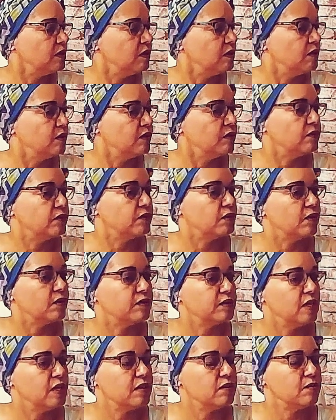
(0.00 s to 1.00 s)
So
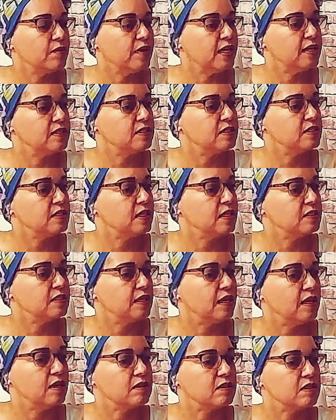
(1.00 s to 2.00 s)
the other one I had to take
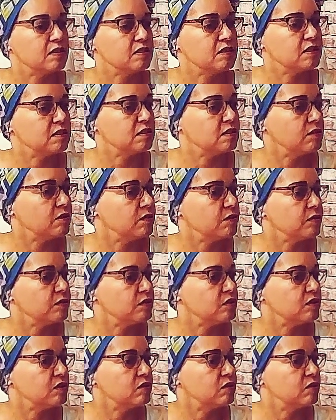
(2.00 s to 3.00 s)
down because there was
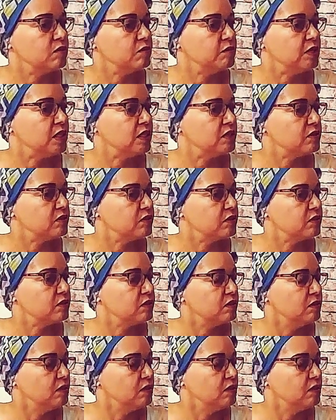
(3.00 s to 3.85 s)
just too much.